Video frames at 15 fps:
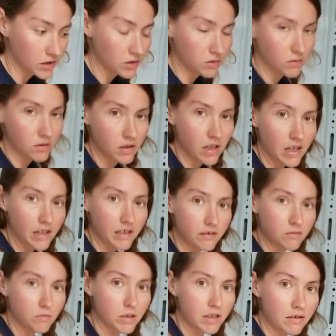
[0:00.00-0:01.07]
to
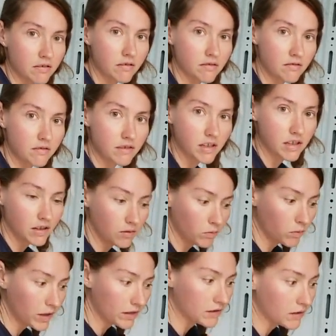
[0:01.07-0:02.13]
align with the
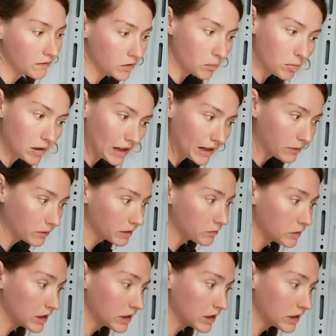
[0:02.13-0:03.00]
width of the plywood we